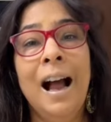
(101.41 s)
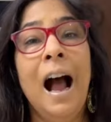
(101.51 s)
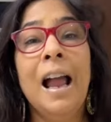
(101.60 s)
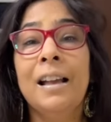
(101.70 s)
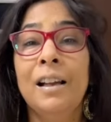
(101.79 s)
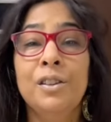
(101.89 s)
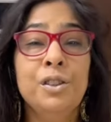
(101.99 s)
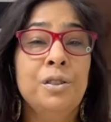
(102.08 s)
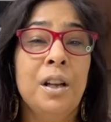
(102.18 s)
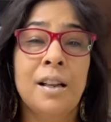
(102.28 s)
I
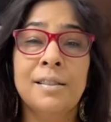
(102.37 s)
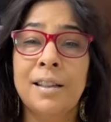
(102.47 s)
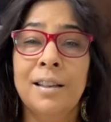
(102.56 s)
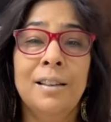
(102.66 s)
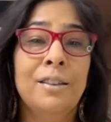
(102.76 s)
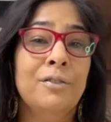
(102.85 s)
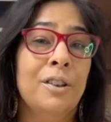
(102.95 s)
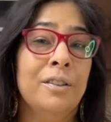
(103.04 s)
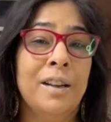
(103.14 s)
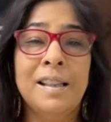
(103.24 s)
continued asking her for
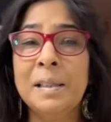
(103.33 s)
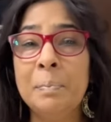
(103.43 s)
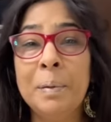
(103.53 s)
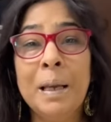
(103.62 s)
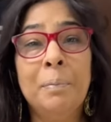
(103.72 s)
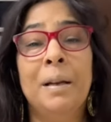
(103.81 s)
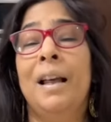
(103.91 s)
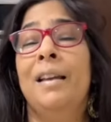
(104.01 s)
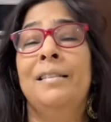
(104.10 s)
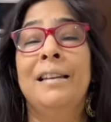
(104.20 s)
a recipe, but
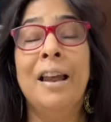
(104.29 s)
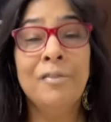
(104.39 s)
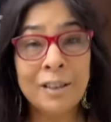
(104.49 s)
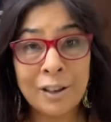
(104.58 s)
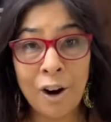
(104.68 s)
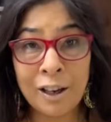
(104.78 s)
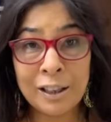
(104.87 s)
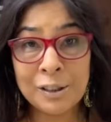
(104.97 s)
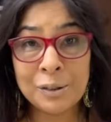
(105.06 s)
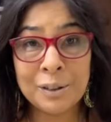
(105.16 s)
I never got
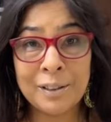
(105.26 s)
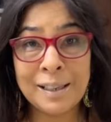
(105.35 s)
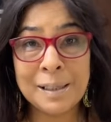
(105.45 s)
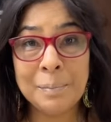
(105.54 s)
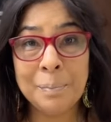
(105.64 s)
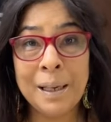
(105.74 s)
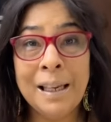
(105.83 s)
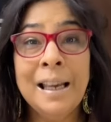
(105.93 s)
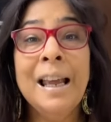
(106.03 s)
into the recipe.